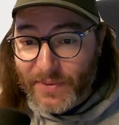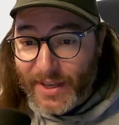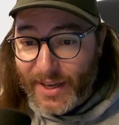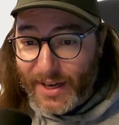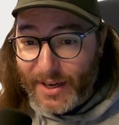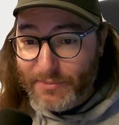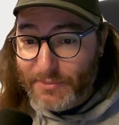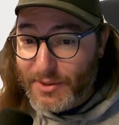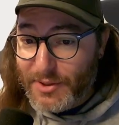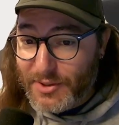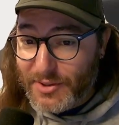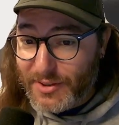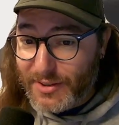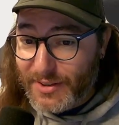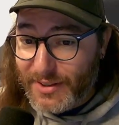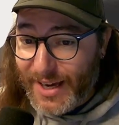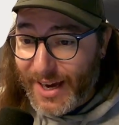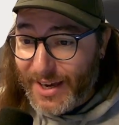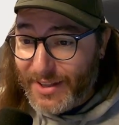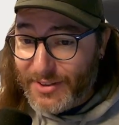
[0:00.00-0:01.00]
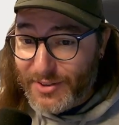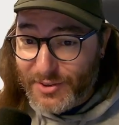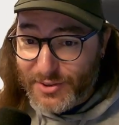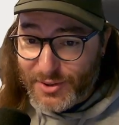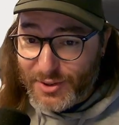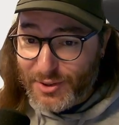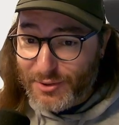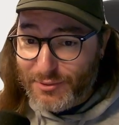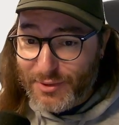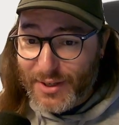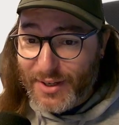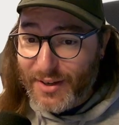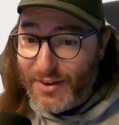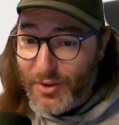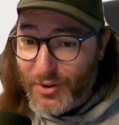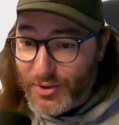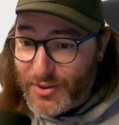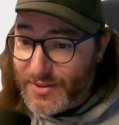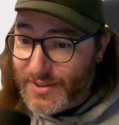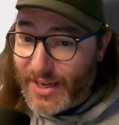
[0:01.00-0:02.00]
I'm usually either surfing
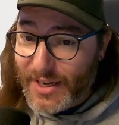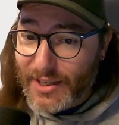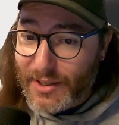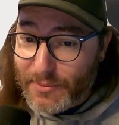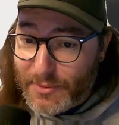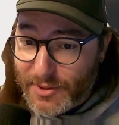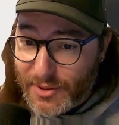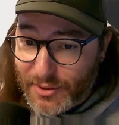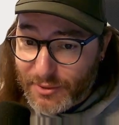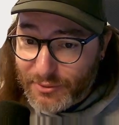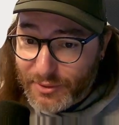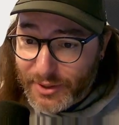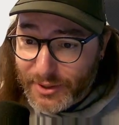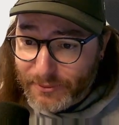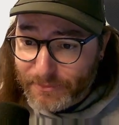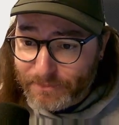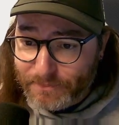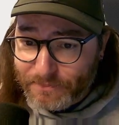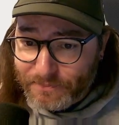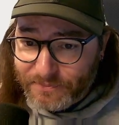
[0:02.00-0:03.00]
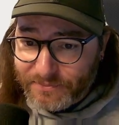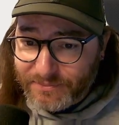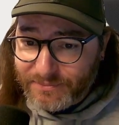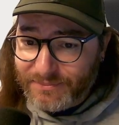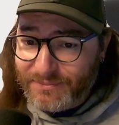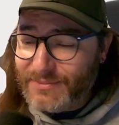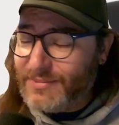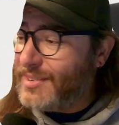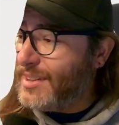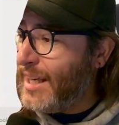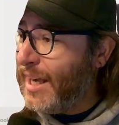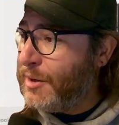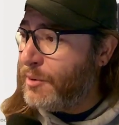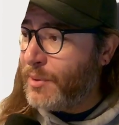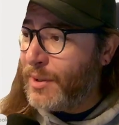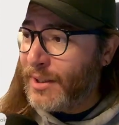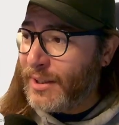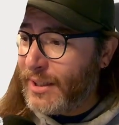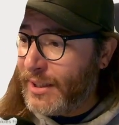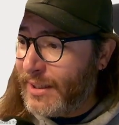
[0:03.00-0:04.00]
or stand-up surfing. I
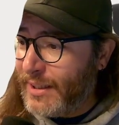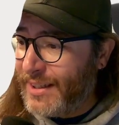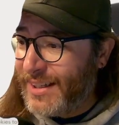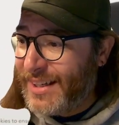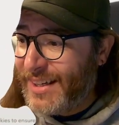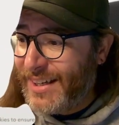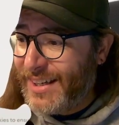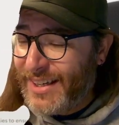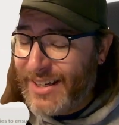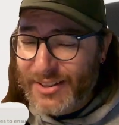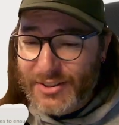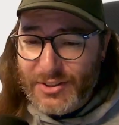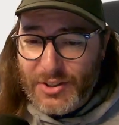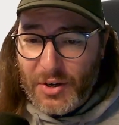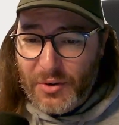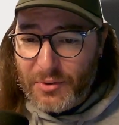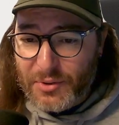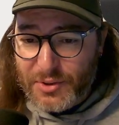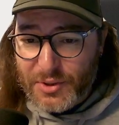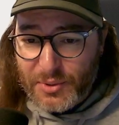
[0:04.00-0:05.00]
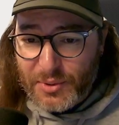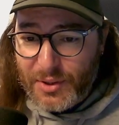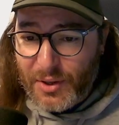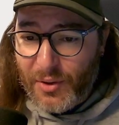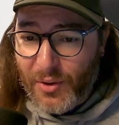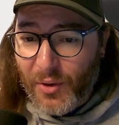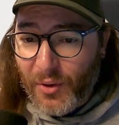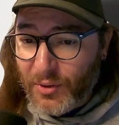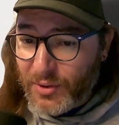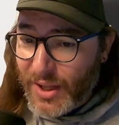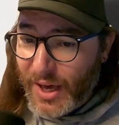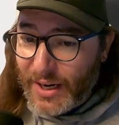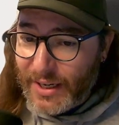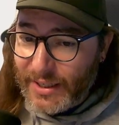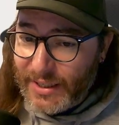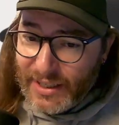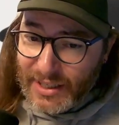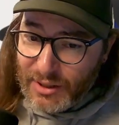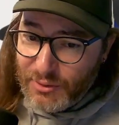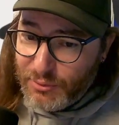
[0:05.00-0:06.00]
really don't do a whole lot of
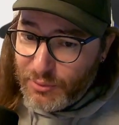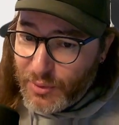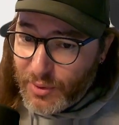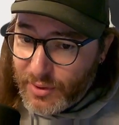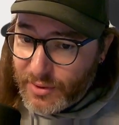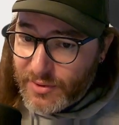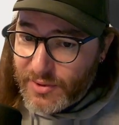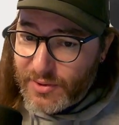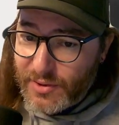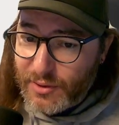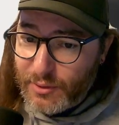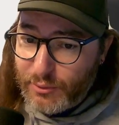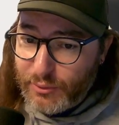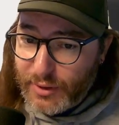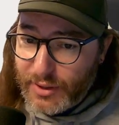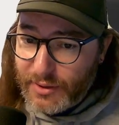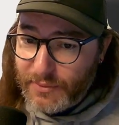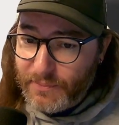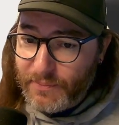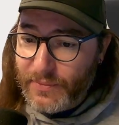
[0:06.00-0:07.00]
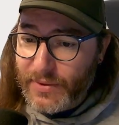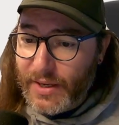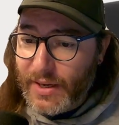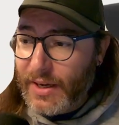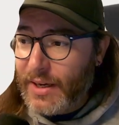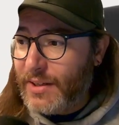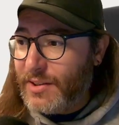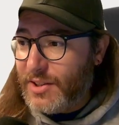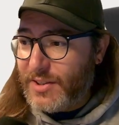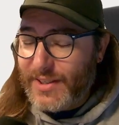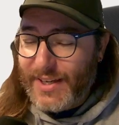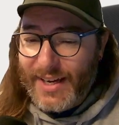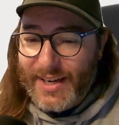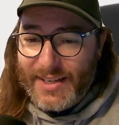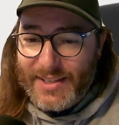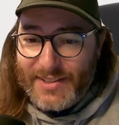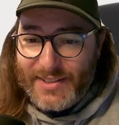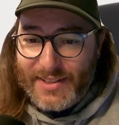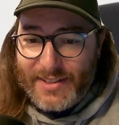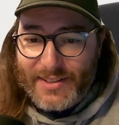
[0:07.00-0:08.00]
efoil surfing just
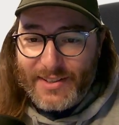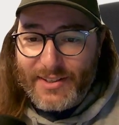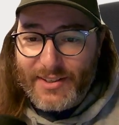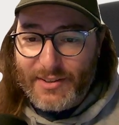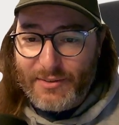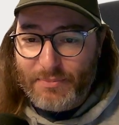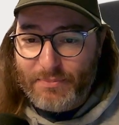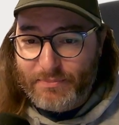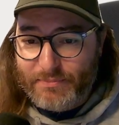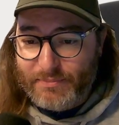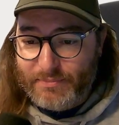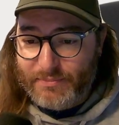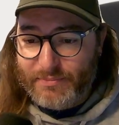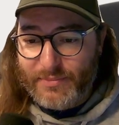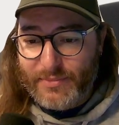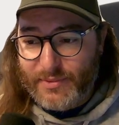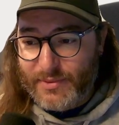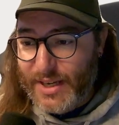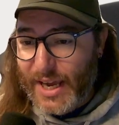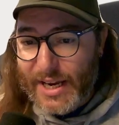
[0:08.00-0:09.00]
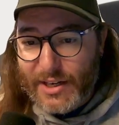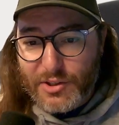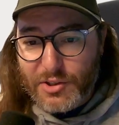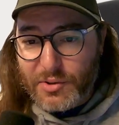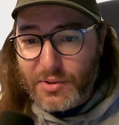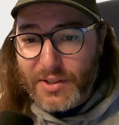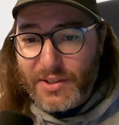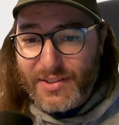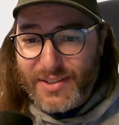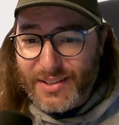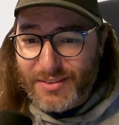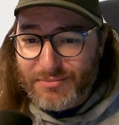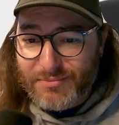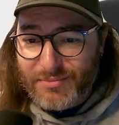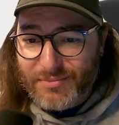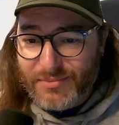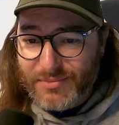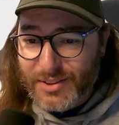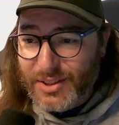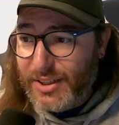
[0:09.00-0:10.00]
because it's dangerous
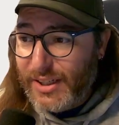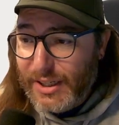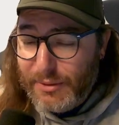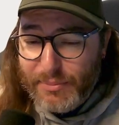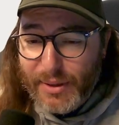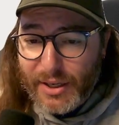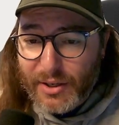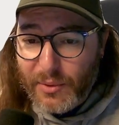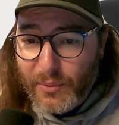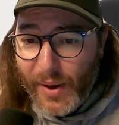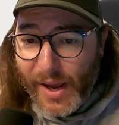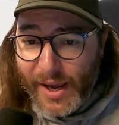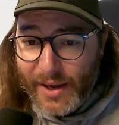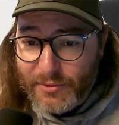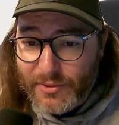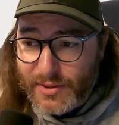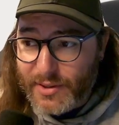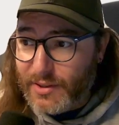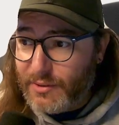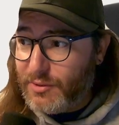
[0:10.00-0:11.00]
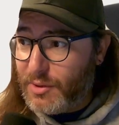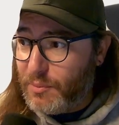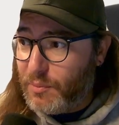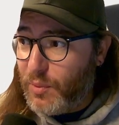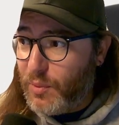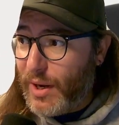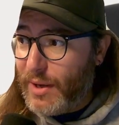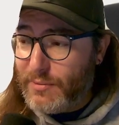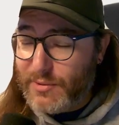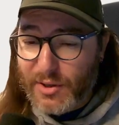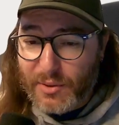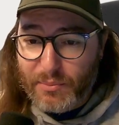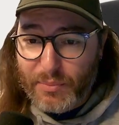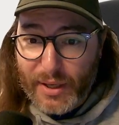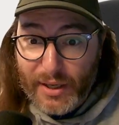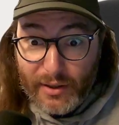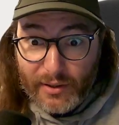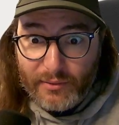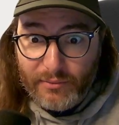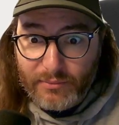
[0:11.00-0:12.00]
and you need bigger waves. And if the waves are
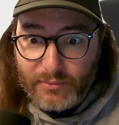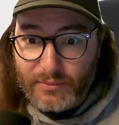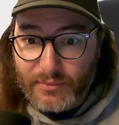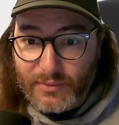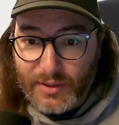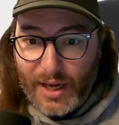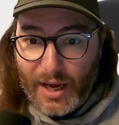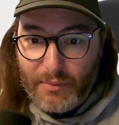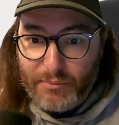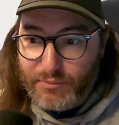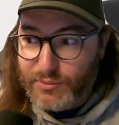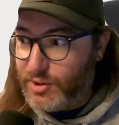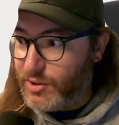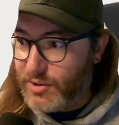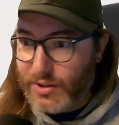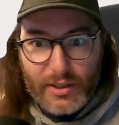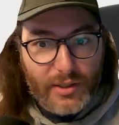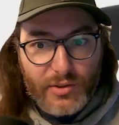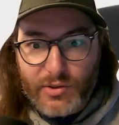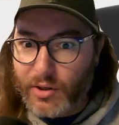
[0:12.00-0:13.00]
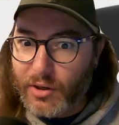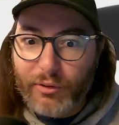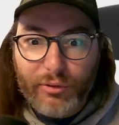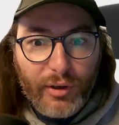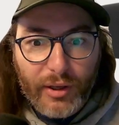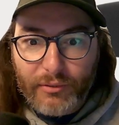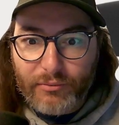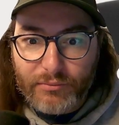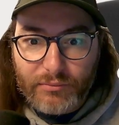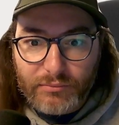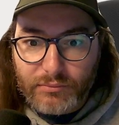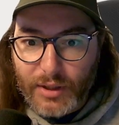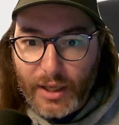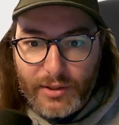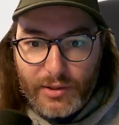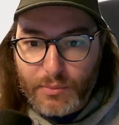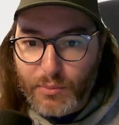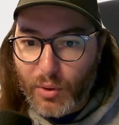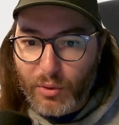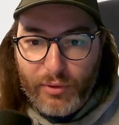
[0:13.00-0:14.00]
big, I'm just going to surf it.
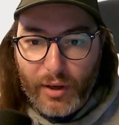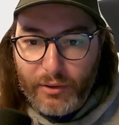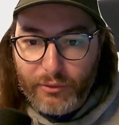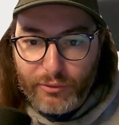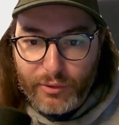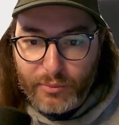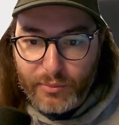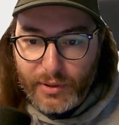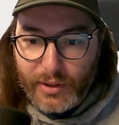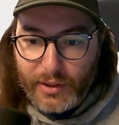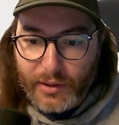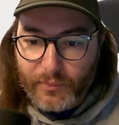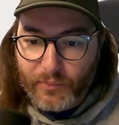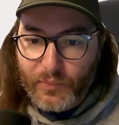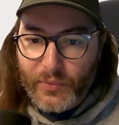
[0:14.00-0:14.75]
That's more fun for me.